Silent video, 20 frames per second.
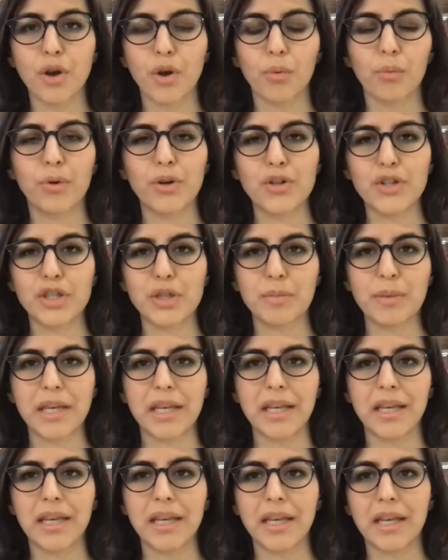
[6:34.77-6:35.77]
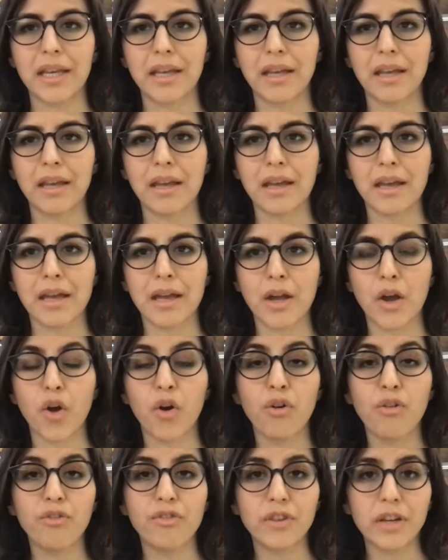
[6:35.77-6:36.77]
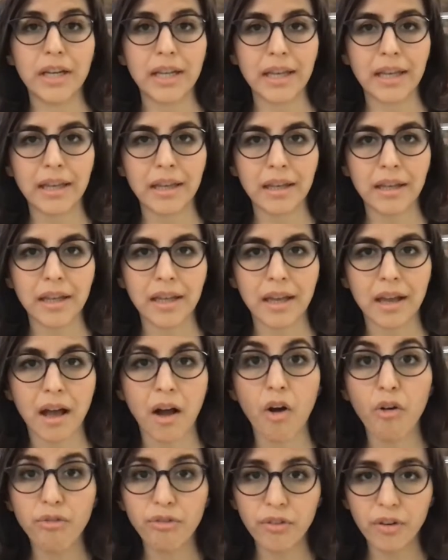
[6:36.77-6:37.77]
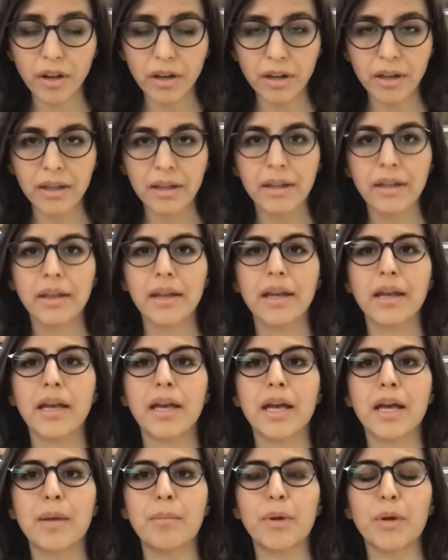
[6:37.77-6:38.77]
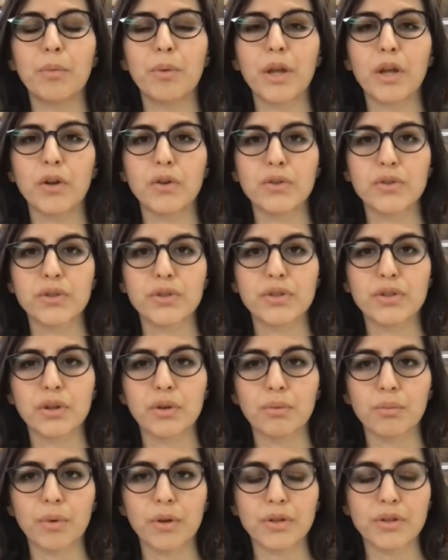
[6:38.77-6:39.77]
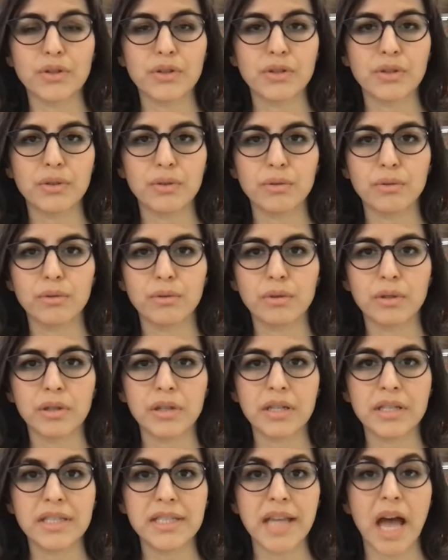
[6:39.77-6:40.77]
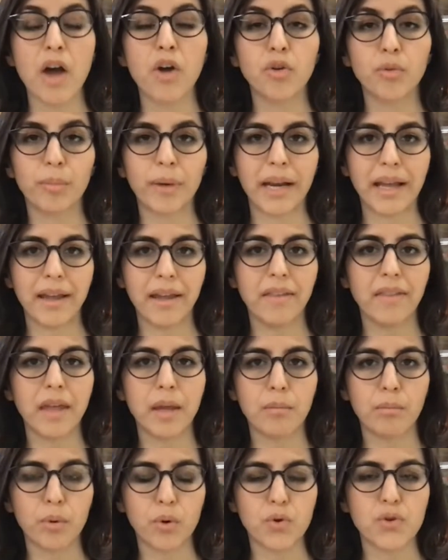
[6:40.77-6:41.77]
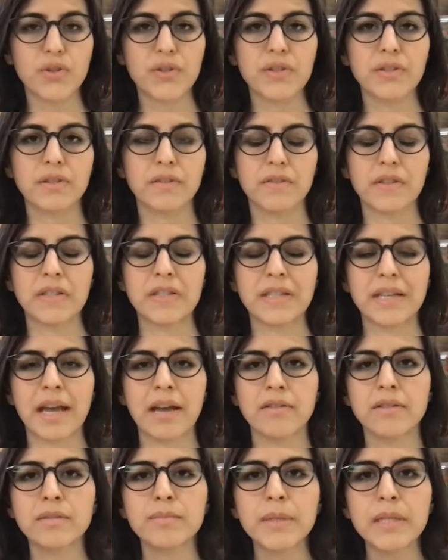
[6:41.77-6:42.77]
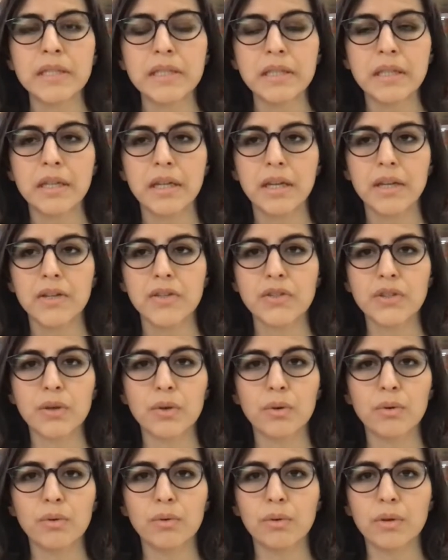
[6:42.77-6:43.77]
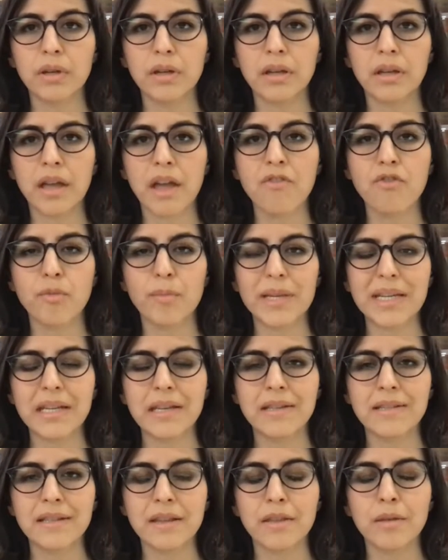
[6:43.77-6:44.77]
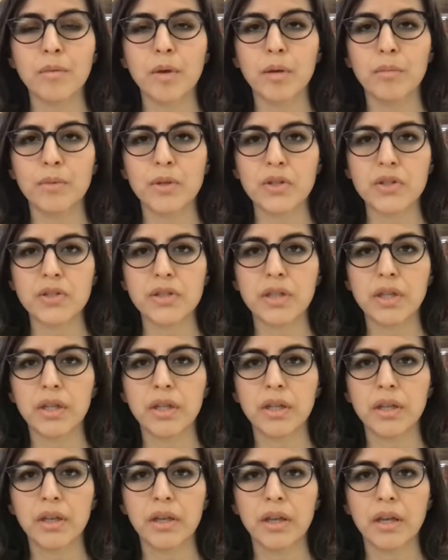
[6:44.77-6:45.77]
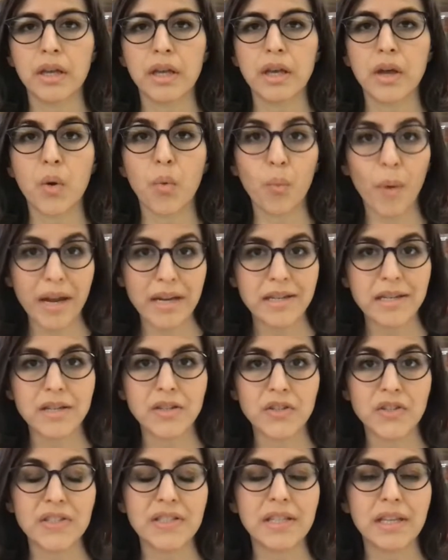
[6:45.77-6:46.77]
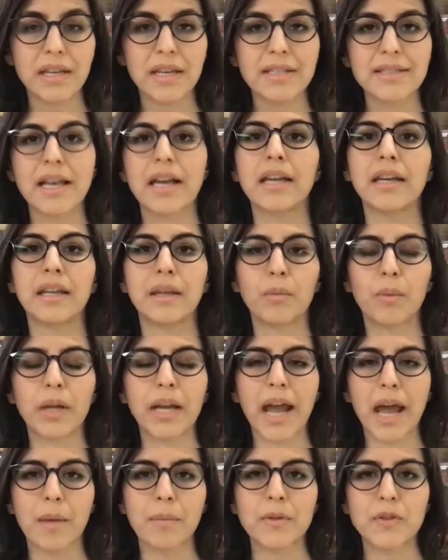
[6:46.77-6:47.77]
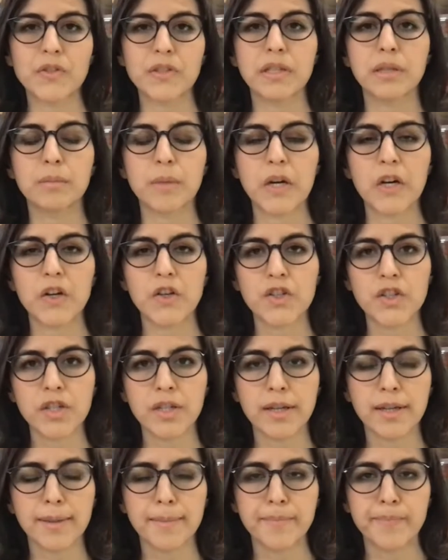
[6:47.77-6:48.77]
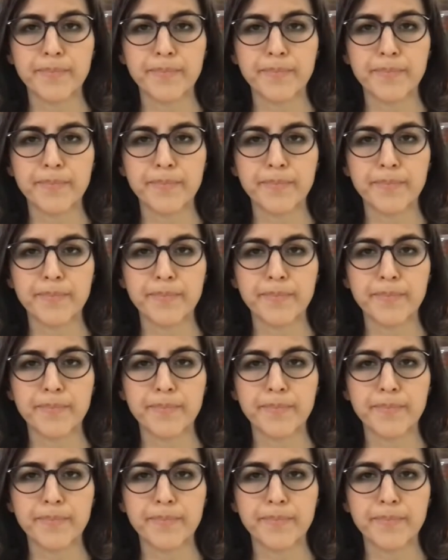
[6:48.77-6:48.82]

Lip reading: not want to be overly hopeful, but we also don't want to downplay the importance of this announcement. So everybody is at the moment waiting to see exactly what happens in March.